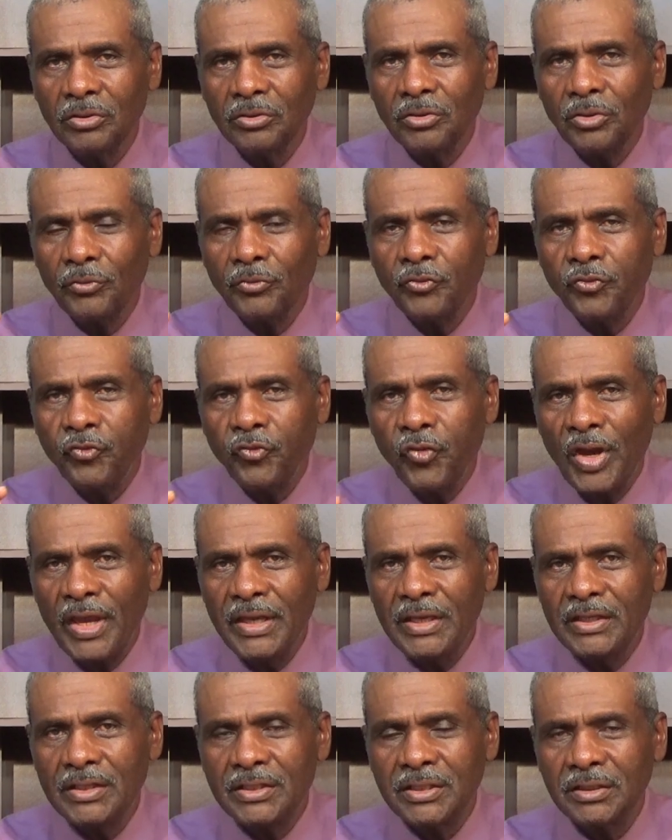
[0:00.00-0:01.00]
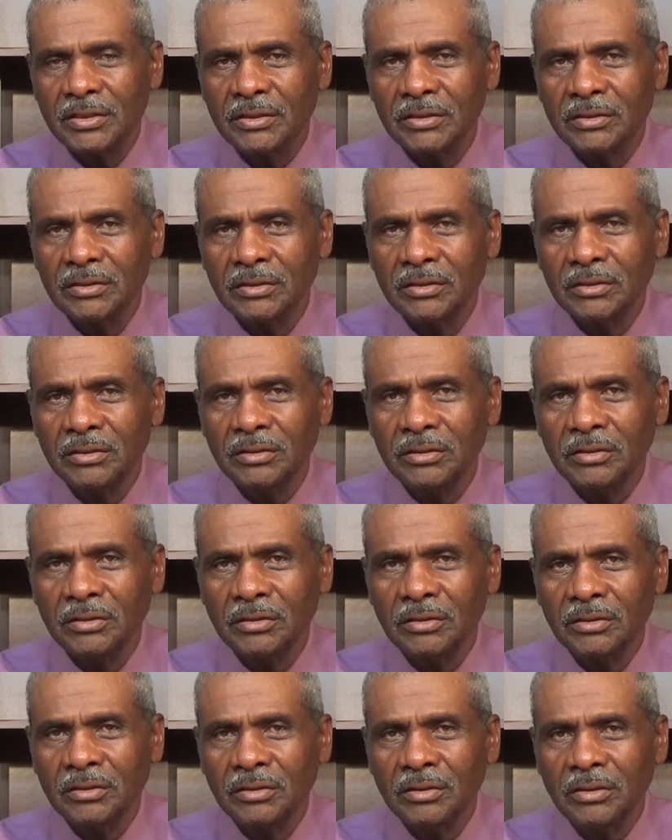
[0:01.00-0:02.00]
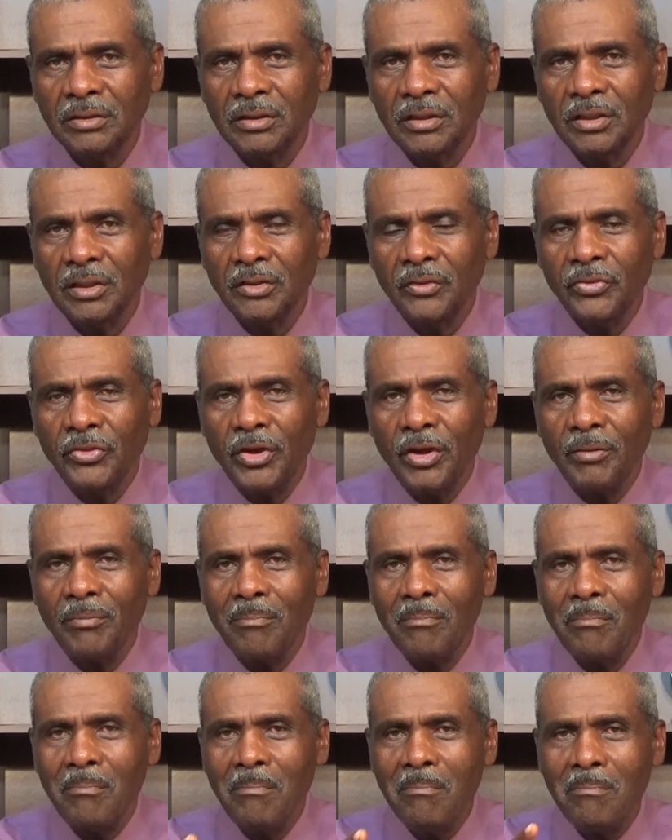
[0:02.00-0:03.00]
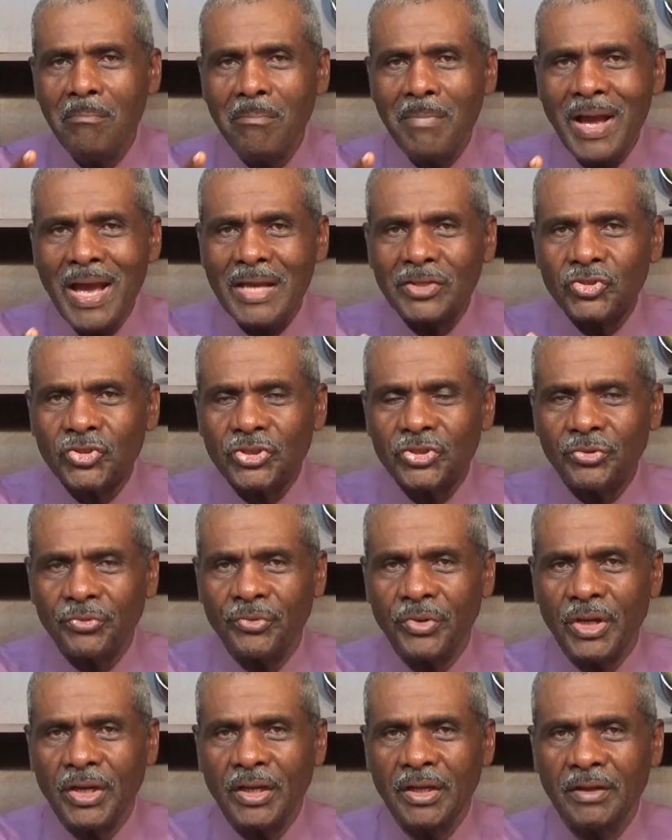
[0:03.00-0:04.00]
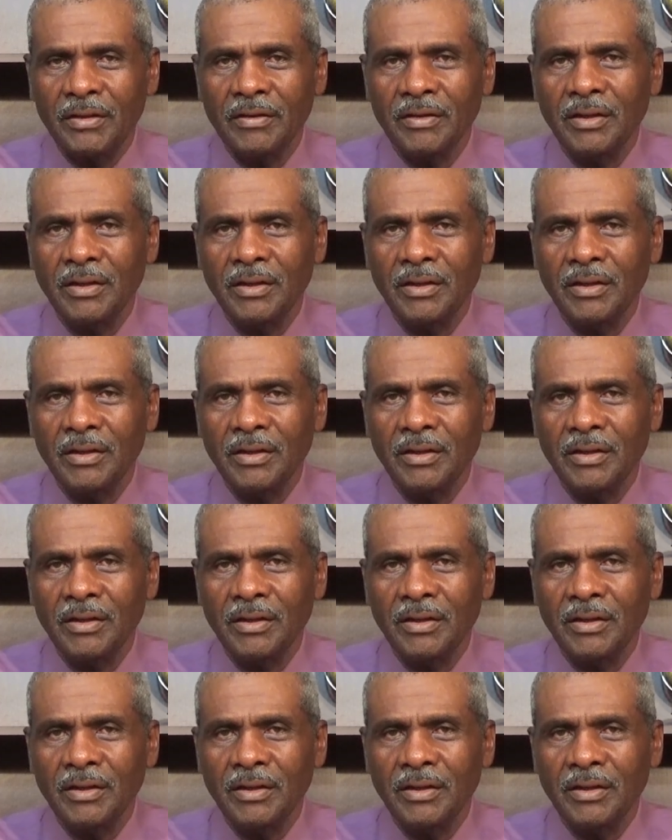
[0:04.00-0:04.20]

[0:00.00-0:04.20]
the faith, the mastery